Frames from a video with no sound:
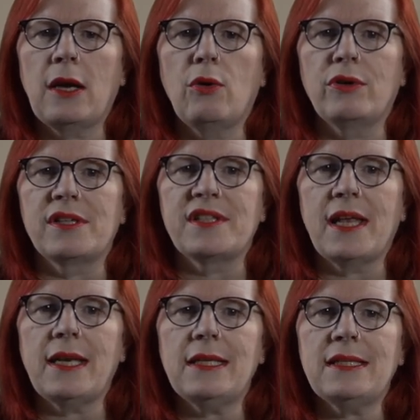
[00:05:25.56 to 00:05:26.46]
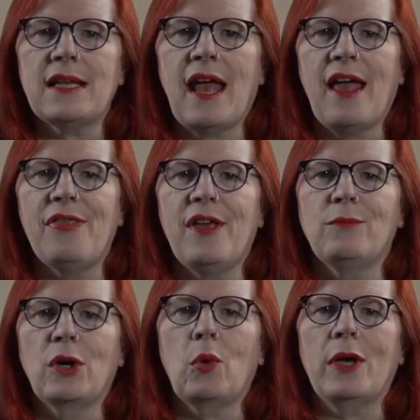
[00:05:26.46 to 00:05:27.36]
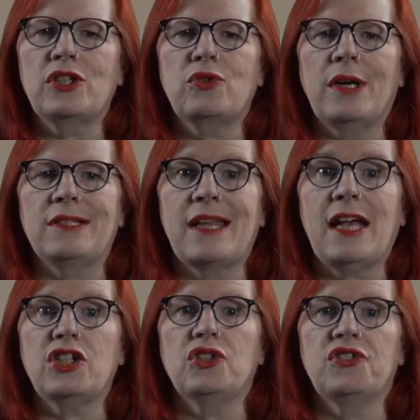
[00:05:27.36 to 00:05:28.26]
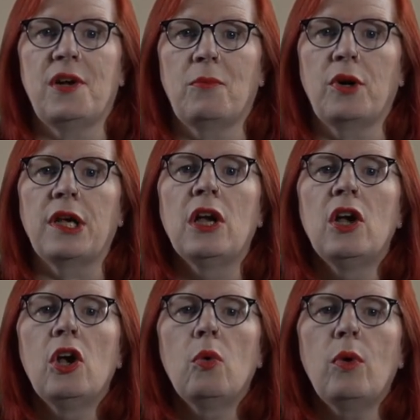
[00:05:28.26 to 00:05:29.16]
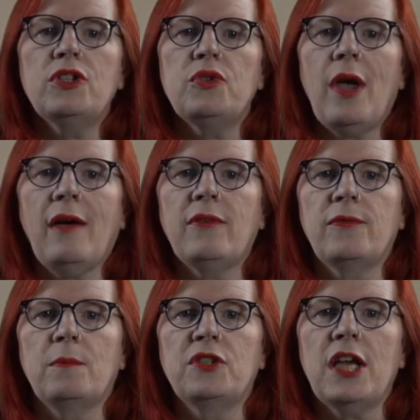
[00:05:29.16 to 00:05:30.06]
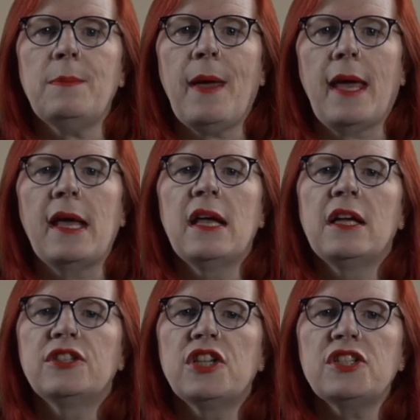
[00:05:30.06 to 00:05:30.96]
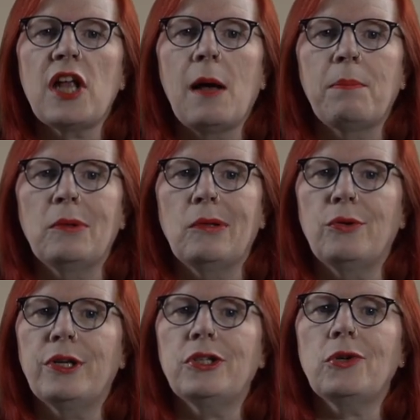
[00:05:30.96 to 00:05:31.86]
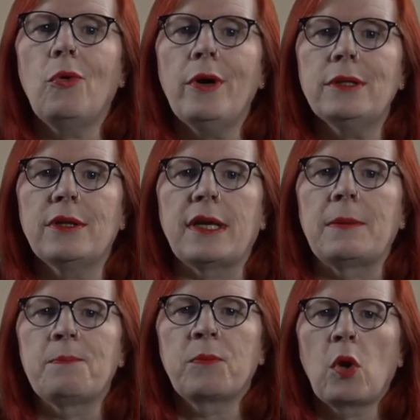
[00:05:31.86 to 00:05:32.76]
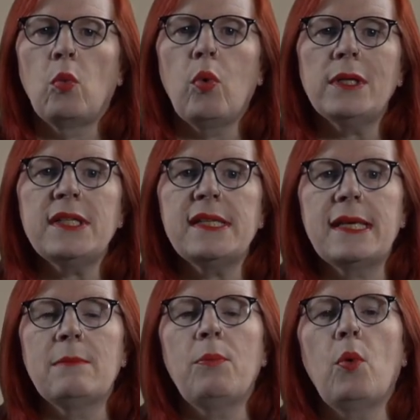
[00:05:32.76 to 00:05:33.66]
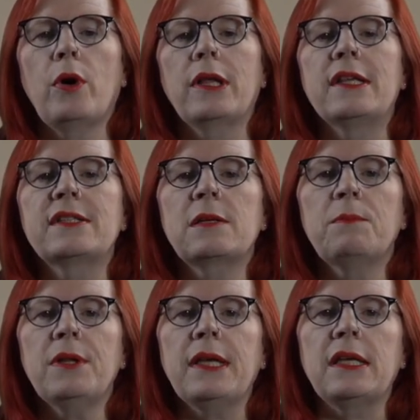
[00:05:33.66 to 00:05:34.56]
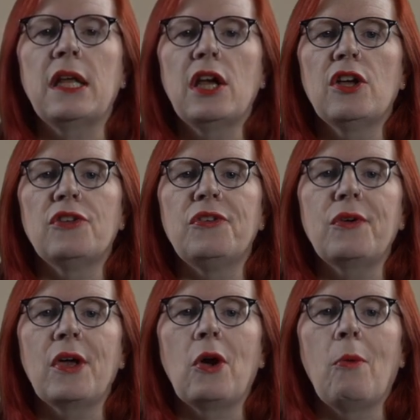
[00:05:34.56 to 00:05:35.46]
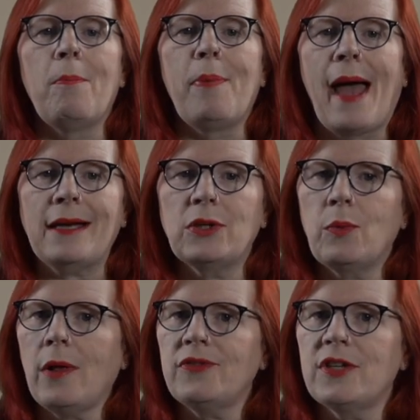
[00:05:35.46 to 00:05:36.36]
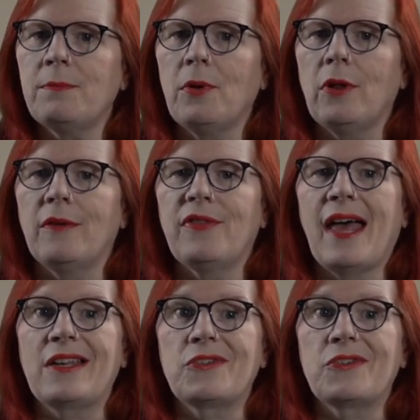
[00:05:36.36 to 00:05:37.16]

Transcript: and go to Settings and then Request Transaction Summary. Once you have it from ShakePay, just upload it to Koinly. Once the import is complete, you can go back to Wealthsimple if that